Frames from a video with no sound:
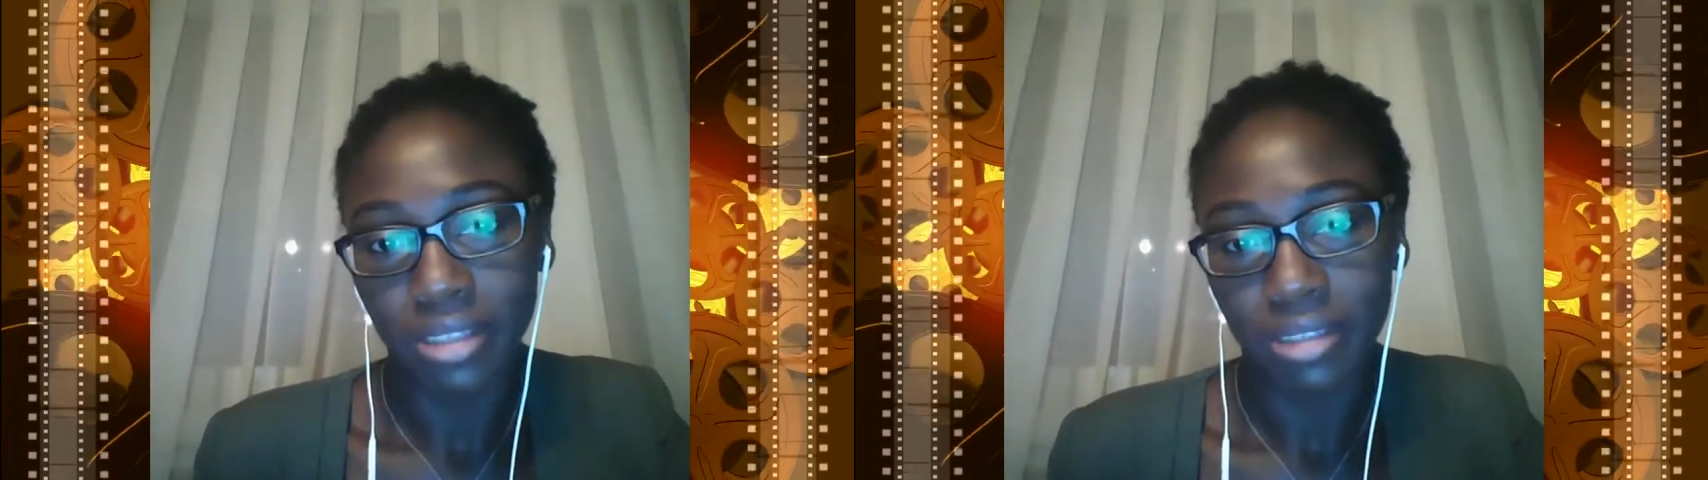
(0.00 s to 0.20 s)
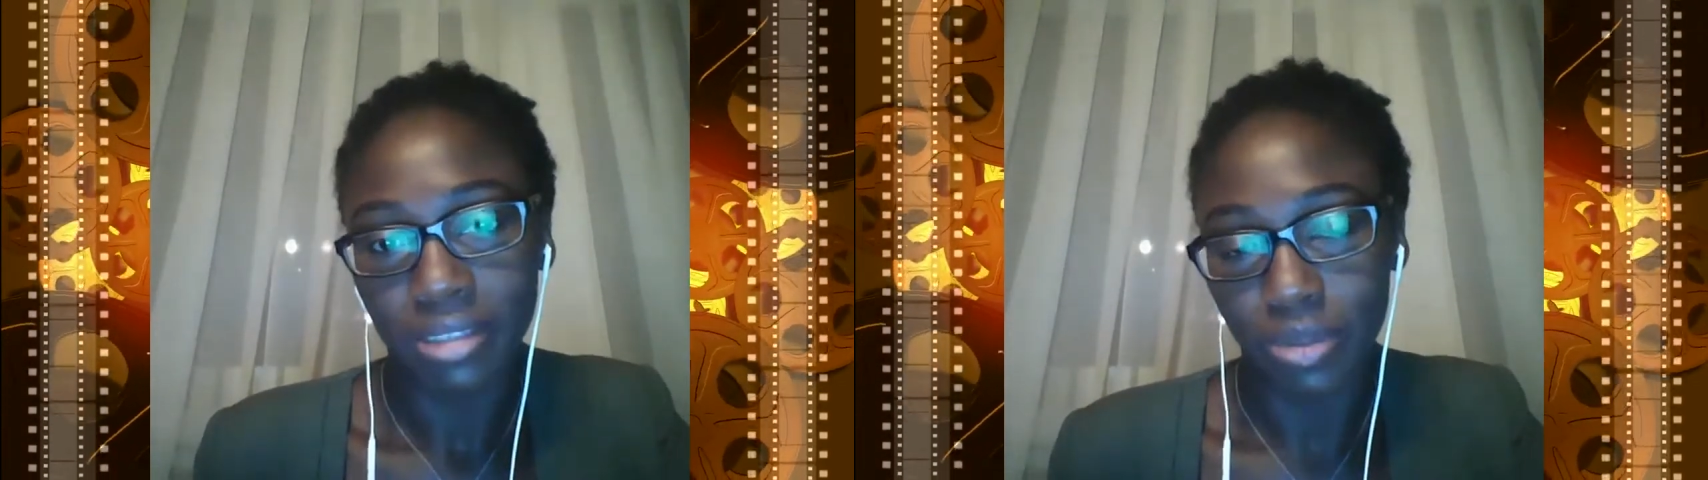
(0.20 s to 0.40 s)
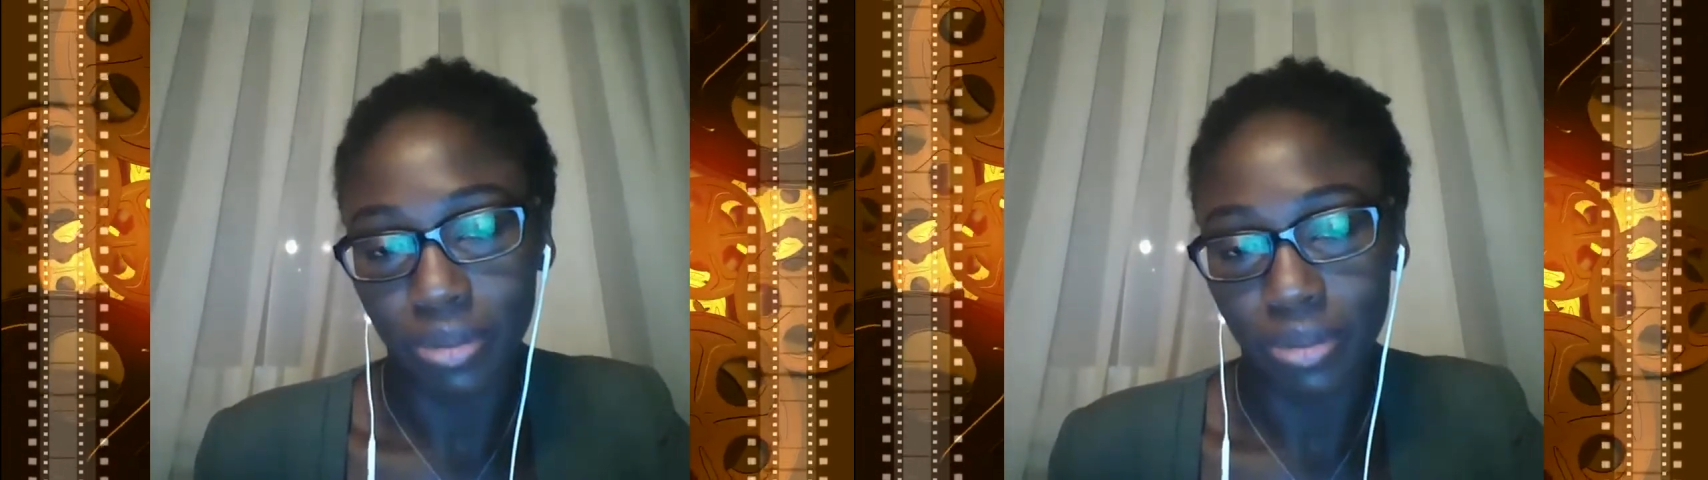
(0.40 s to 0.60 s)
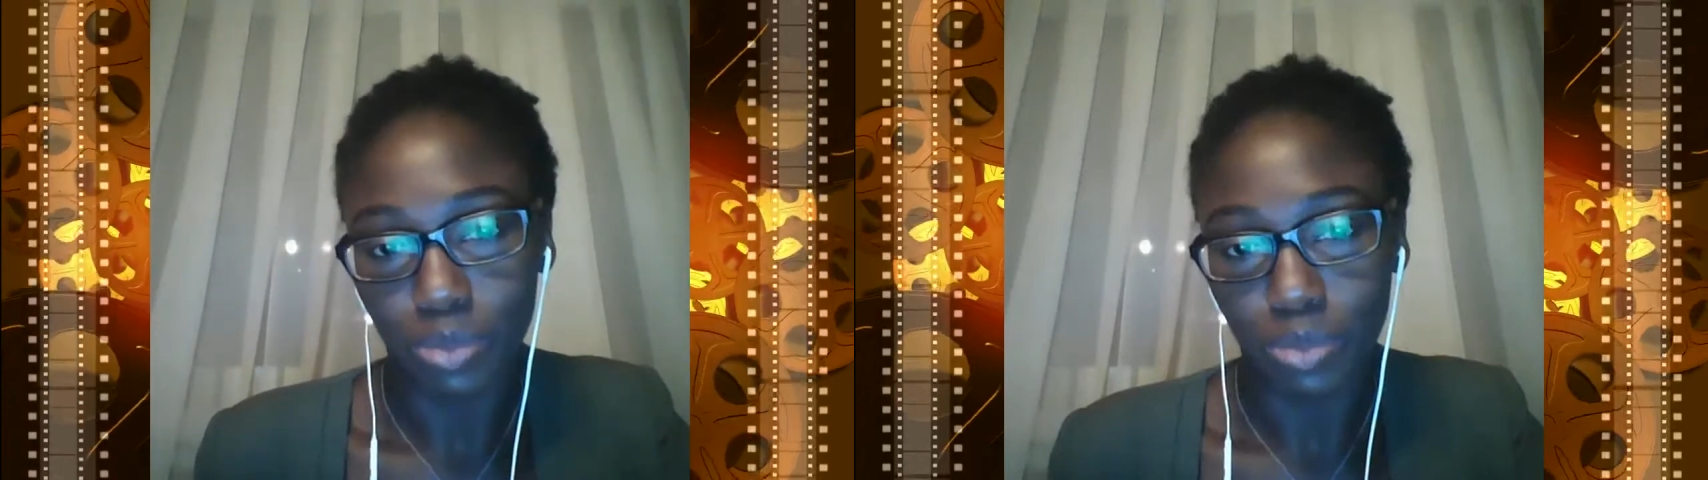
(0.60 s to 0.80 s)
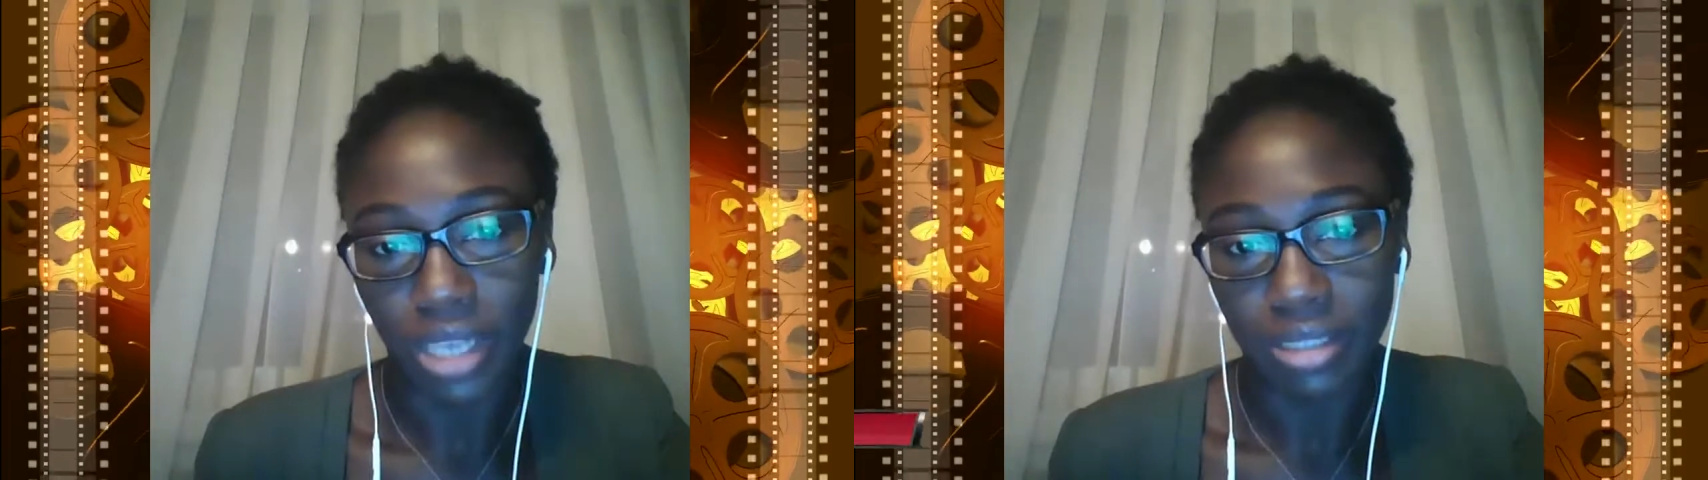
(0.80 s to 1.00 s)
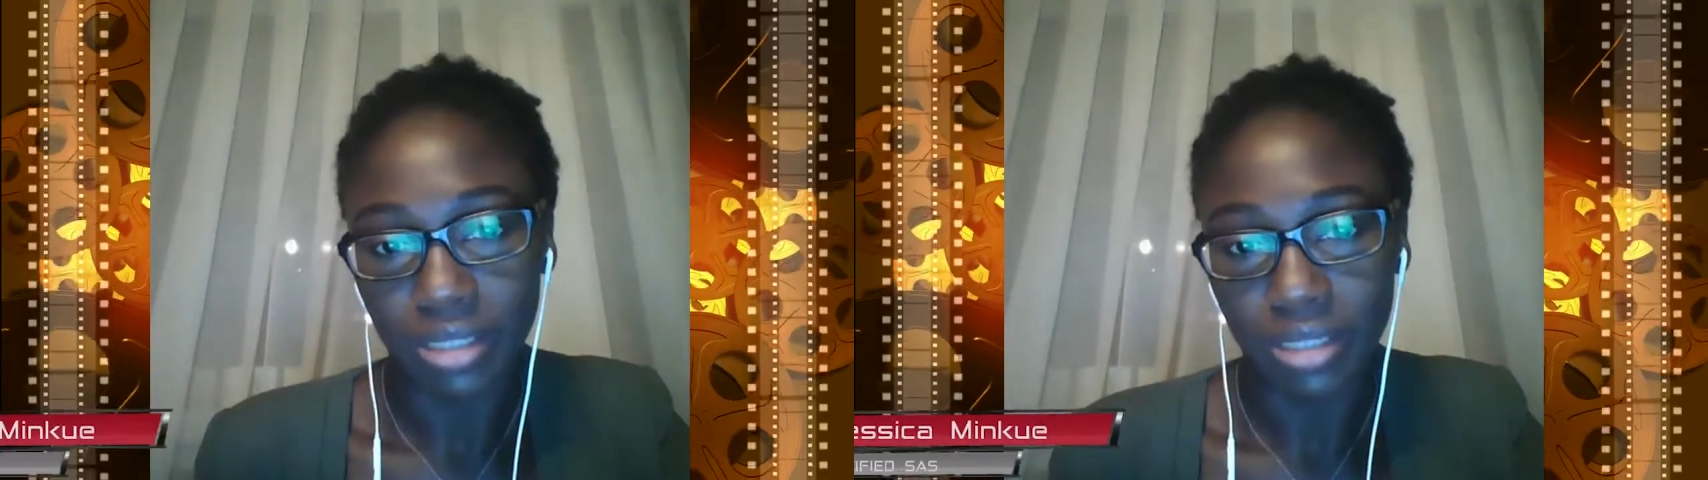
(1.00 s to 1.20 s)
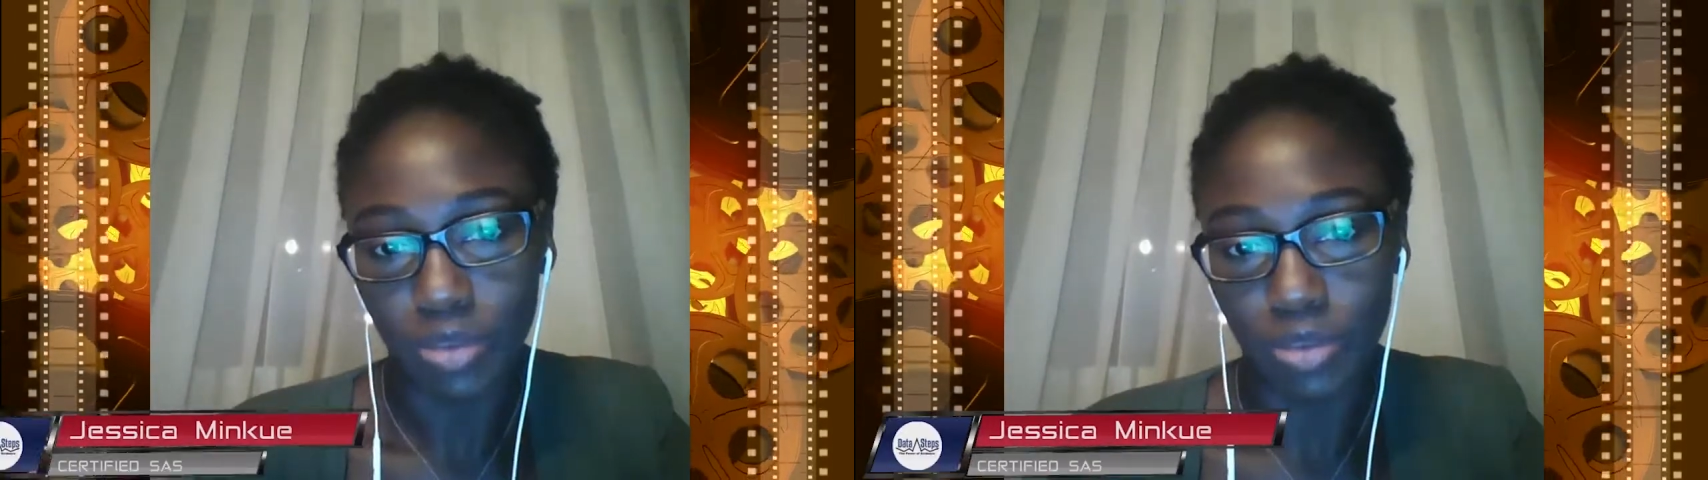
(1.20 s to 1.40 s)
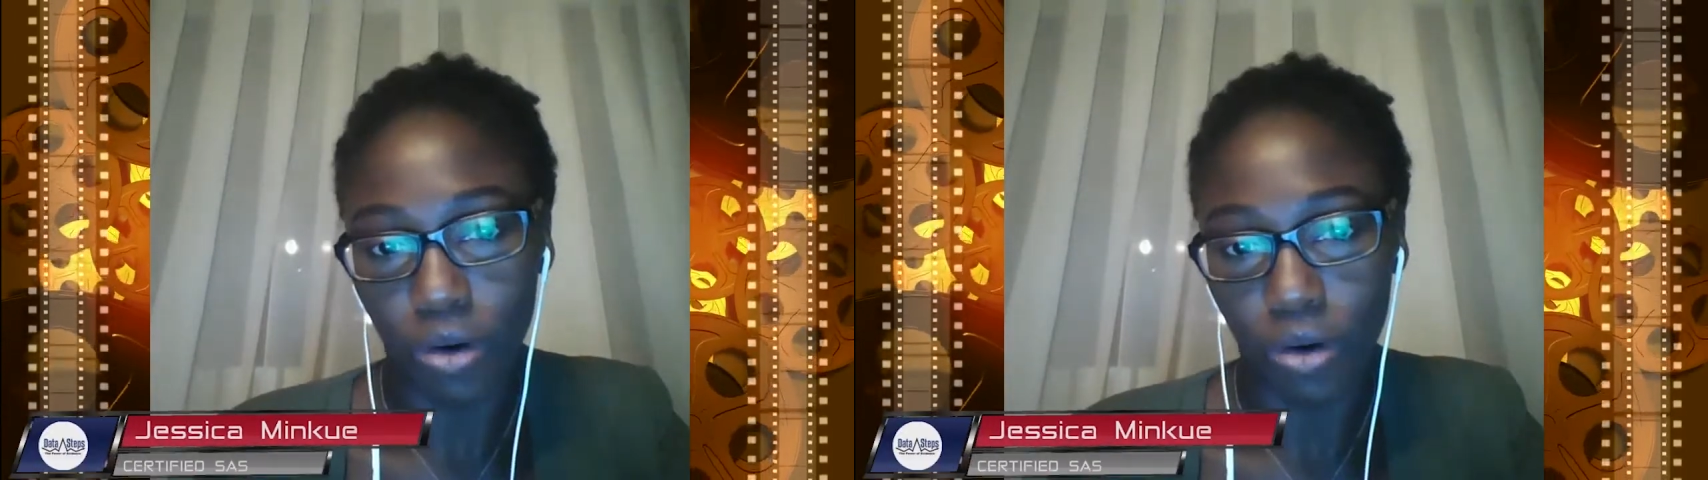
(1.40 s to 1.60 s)
practice
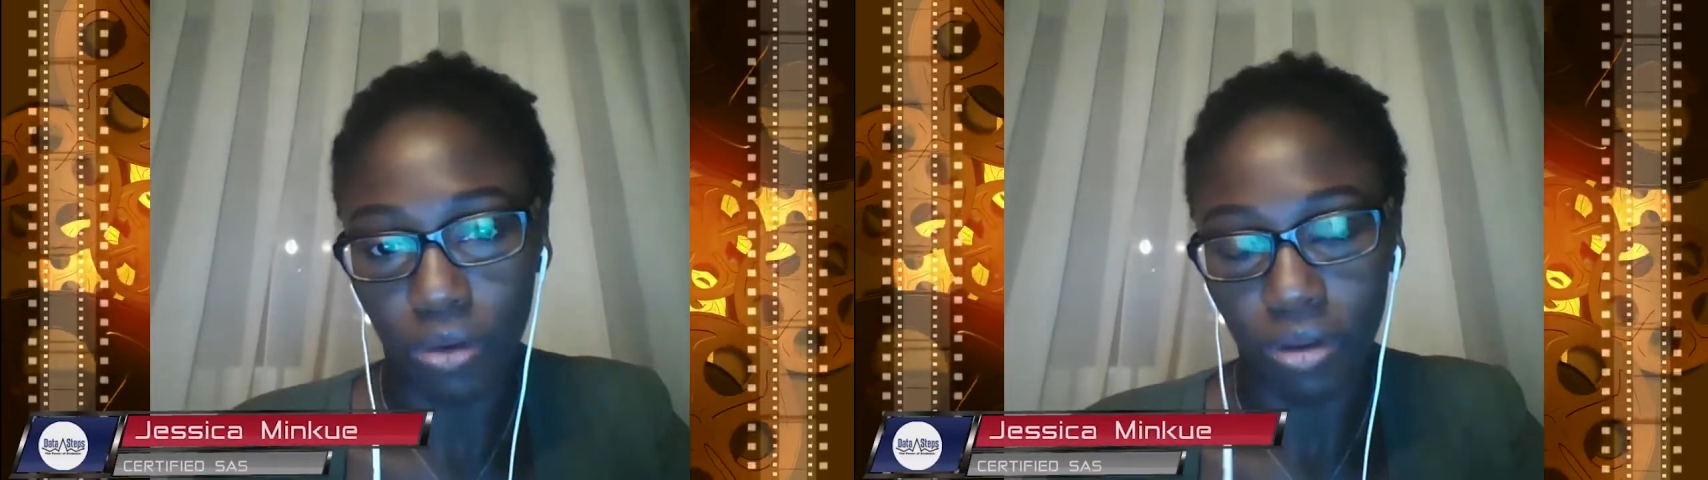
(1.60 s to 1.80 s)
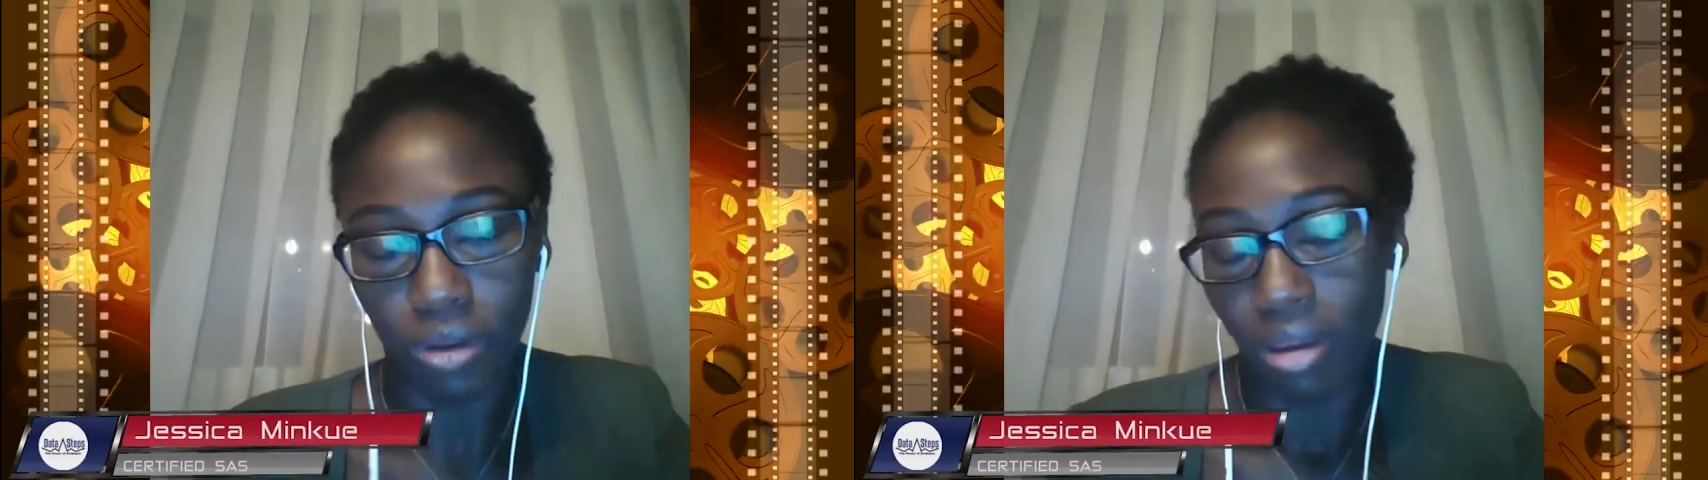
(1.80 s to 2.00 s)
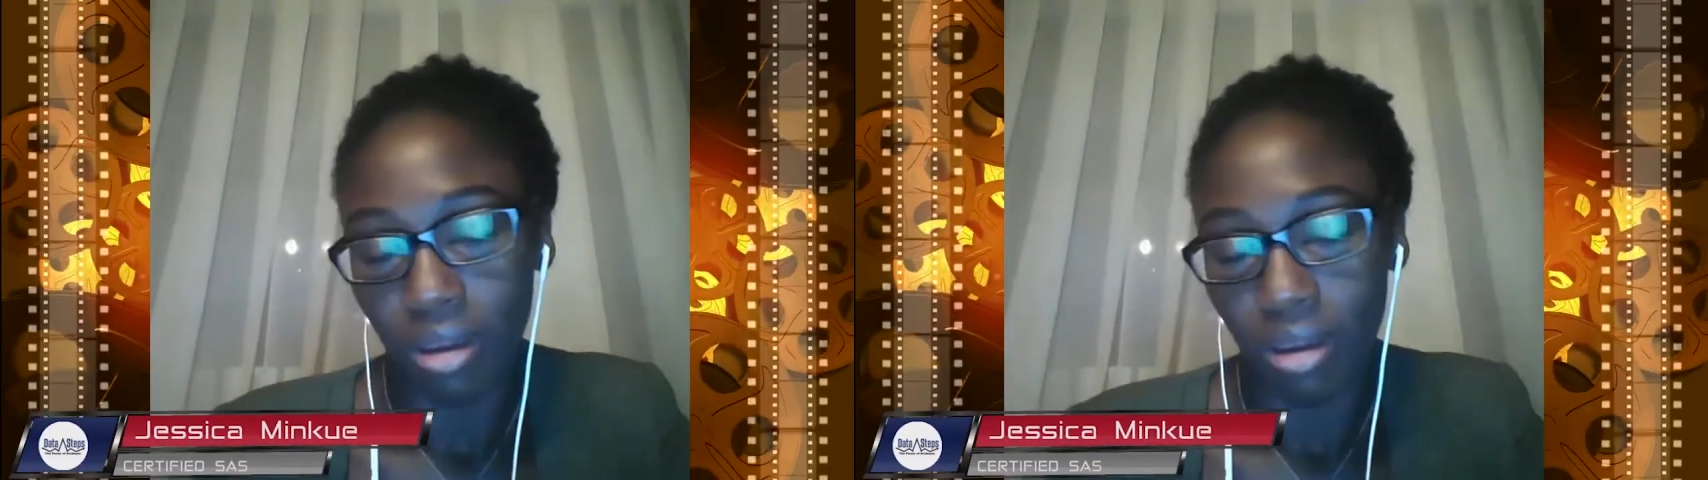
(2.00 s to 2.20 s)
before,